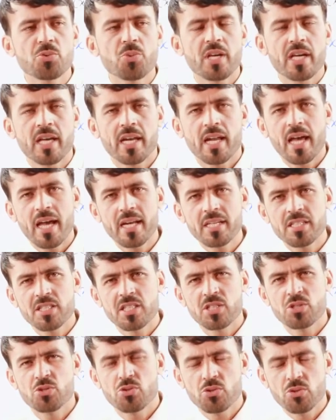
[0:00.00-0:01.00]
We can add
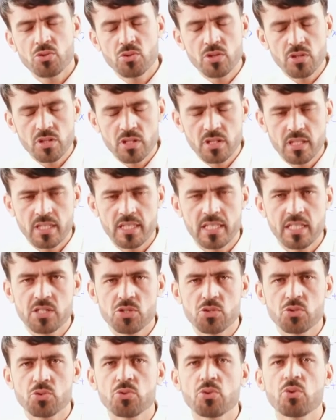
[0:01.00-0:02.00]
these
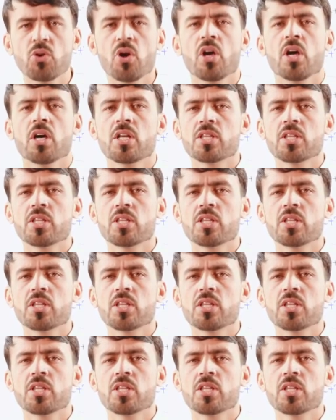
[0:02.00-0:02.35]
two